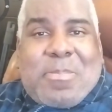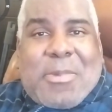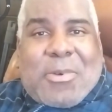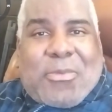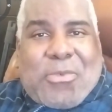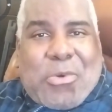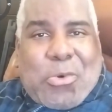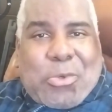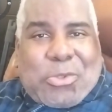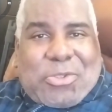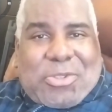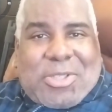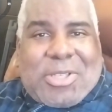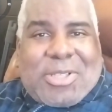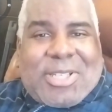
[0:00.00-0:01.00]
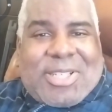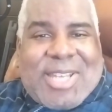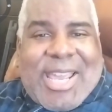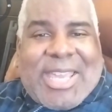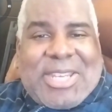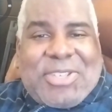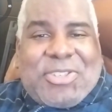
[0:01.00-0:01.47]
of course, that the
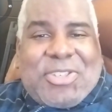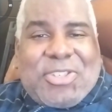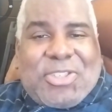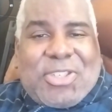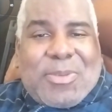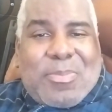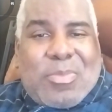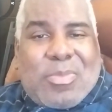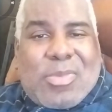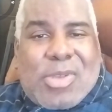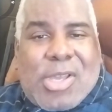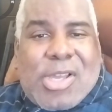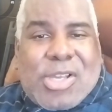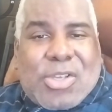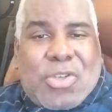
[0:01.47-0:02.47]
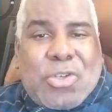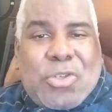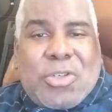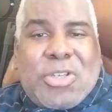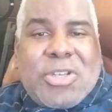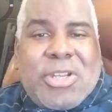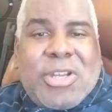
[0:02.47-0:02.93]
tagging system uh,
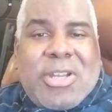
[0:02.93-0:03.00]
could